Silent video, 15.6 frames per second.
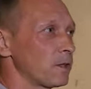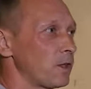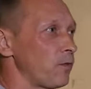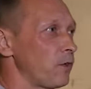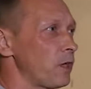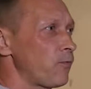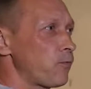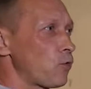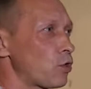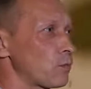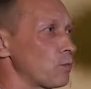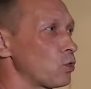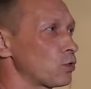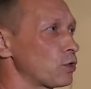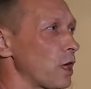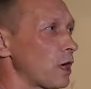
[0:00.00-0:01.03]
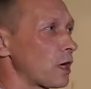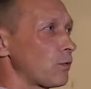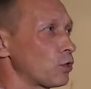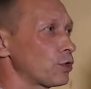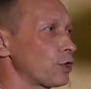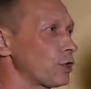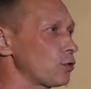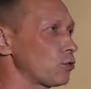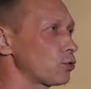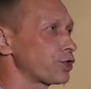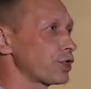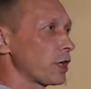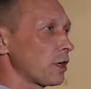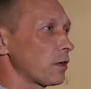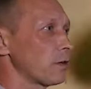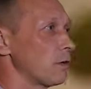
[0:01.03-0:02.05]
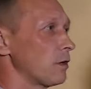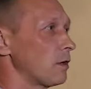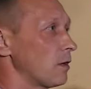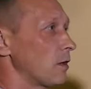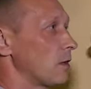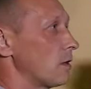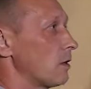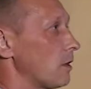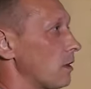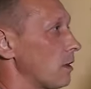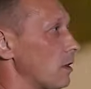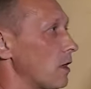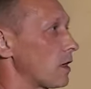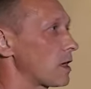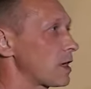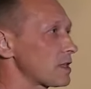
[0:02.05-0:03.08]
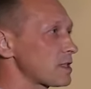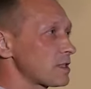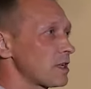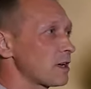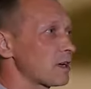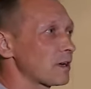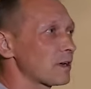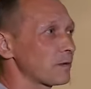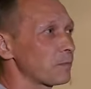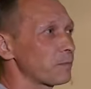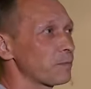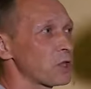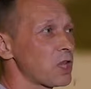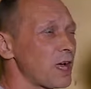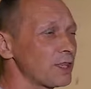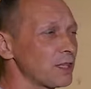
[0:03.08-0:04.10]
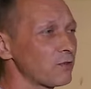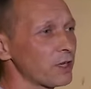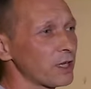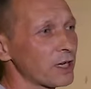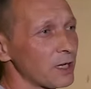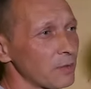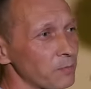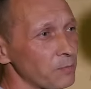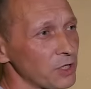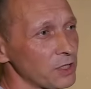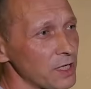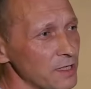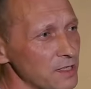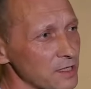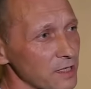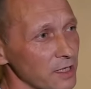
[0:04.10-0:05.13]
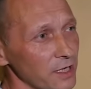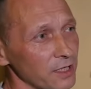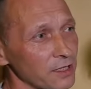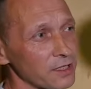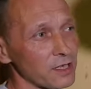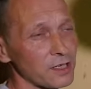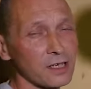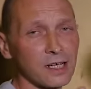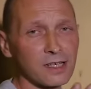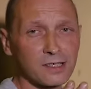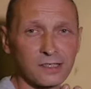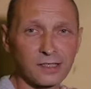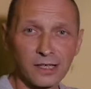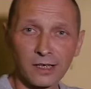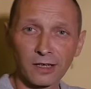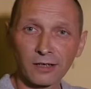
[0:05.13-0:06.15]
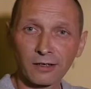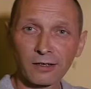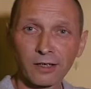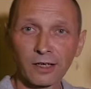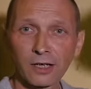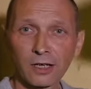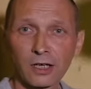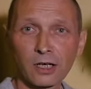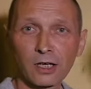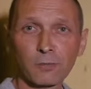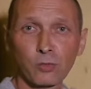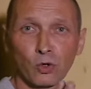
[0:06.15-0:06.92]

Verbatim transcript: Two forms of punching. Now this is a diverse combination. These are different muscle work.